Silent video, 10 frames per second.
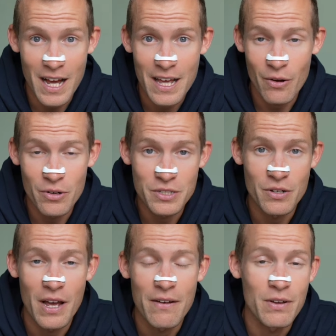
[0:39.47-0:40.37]
I
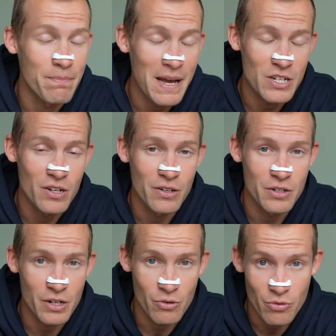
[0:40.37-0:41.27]
also have a bachelor
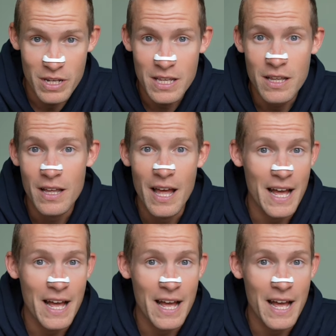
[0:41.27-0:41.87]
degree